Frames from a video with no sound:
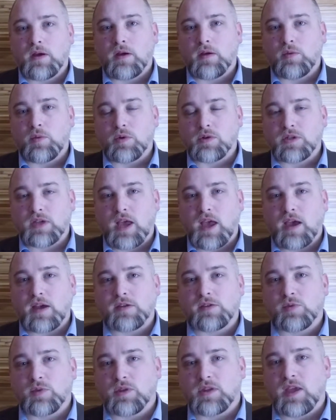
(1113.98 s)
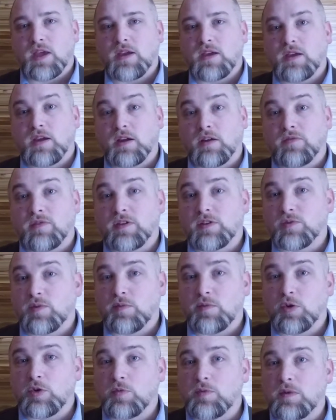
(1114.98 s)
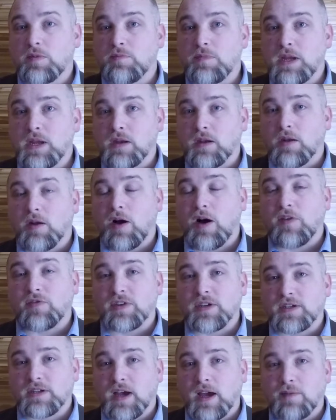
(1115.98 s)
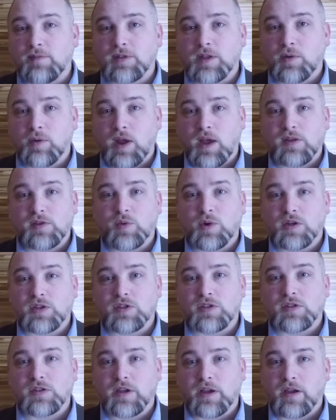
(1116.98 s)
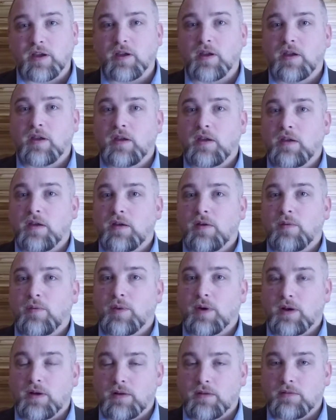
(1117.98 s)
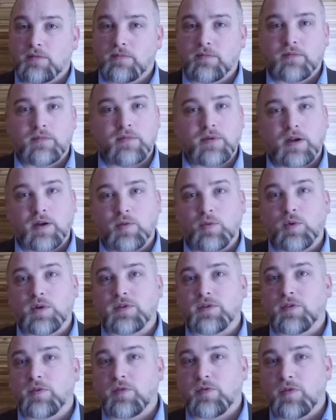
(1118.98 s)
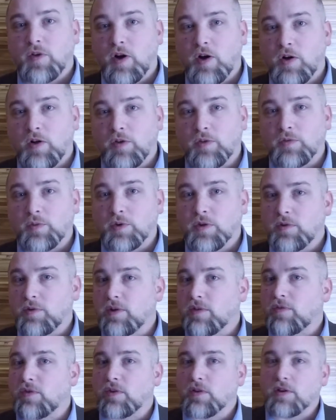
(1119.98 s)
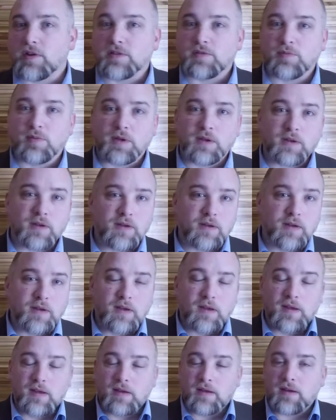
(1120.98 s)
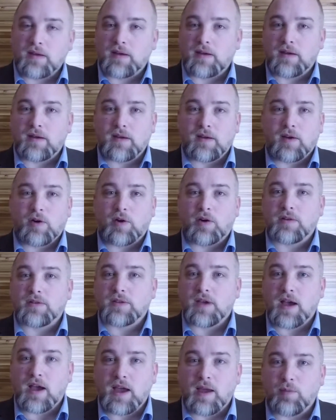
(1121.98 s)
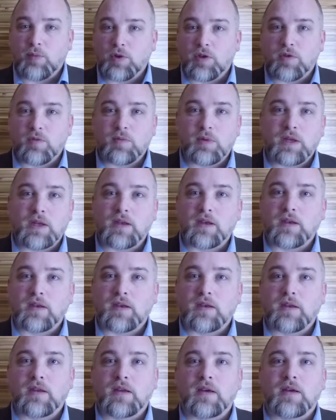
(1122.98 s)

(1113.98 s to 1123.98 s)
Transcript: were tasked with taking care of these women who'd been beaten. Oftentimes they would ask questions like, well, was it your fault? Were you giving your husband a hard time? Were you being,